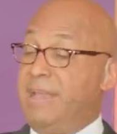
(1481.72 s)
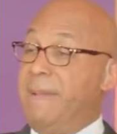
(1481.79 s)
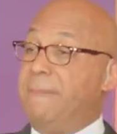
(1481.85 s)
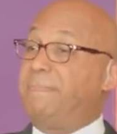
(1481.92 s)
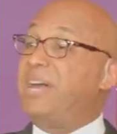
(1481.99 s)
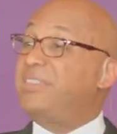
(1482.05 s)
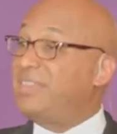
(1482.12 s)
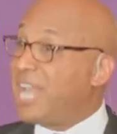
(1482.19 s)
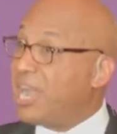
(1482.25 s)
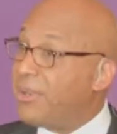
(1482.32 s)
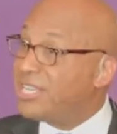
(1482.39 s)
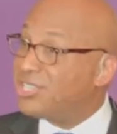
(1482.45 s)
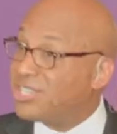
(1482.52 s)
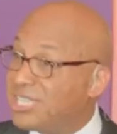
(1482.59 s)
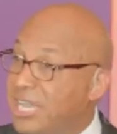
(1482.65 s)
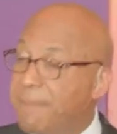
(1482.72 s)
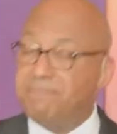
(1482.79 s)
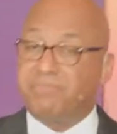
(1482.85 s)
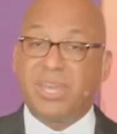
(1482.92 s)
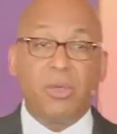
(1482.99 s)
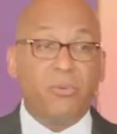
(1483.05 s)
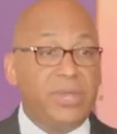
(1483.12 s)
But there is
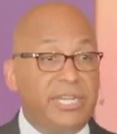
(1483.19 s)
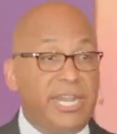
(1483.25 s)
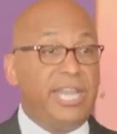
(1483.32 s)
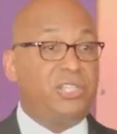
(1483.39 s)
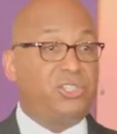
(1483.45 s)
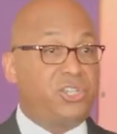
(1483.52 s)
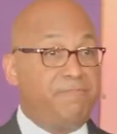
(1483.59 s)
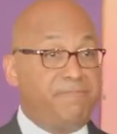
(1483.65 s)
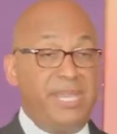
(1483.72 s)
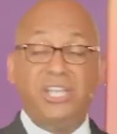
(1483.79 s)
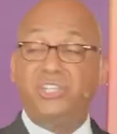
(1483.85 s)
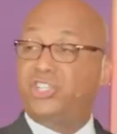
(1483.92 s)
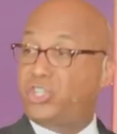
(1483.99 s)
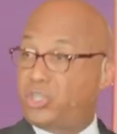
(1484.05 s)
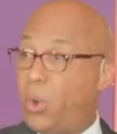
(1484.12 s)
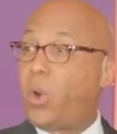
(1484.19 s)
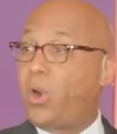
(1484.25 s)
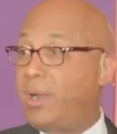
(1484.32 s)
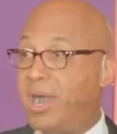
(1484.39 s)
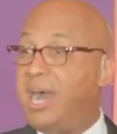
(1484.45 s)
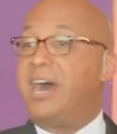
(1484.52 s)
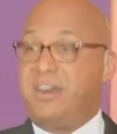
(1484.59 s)
something we need to be sure
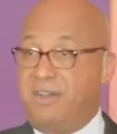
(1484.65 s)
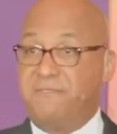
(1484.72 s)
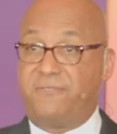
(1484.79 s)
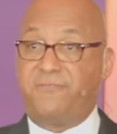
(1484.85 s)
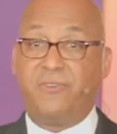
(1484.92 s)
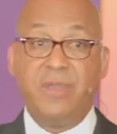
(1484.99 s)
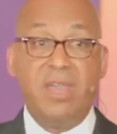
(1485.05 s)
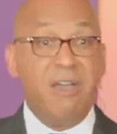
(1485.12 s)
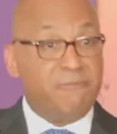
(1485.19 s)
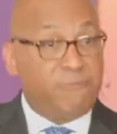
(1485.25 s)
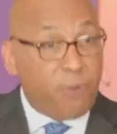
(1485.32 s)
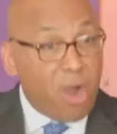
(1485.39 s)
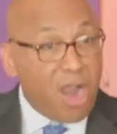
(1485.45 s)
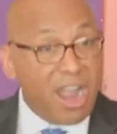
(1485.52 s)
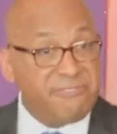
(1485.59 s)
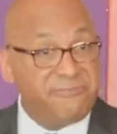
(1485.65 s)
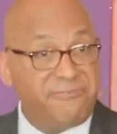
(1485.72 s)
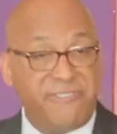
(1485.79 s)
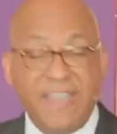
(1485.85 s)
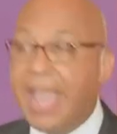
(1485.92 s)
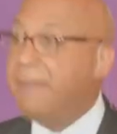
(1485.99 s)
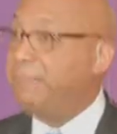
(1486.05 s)
of for our
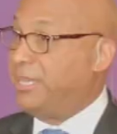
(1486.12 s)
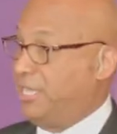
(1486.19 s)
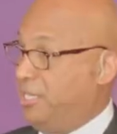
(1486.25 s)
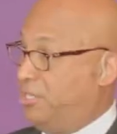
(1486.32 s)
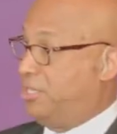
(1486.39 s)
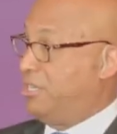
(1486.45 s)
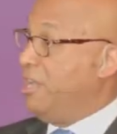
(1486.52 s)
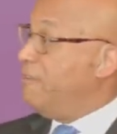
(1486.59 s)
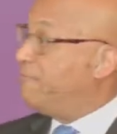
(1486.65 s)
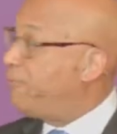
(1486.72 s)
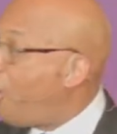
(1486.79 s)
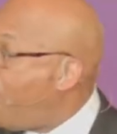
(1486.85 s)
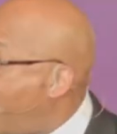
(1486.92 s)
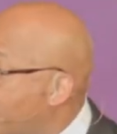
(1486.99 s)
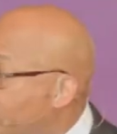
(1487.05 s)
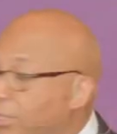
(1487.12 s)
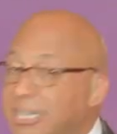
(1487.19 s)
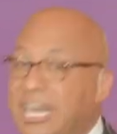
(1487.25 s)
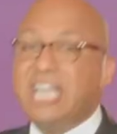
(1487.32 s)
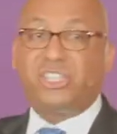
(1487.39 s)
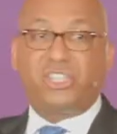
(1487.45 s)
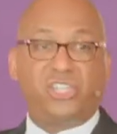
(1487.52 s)
families, for our
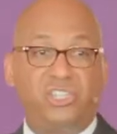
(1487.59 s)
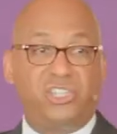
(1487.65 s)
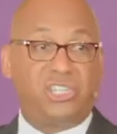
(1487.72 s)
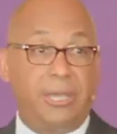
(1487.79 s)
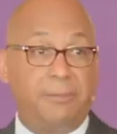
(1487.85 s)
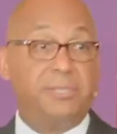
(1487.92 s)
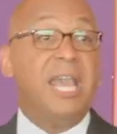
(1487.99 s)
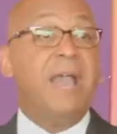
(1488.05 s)
relationships.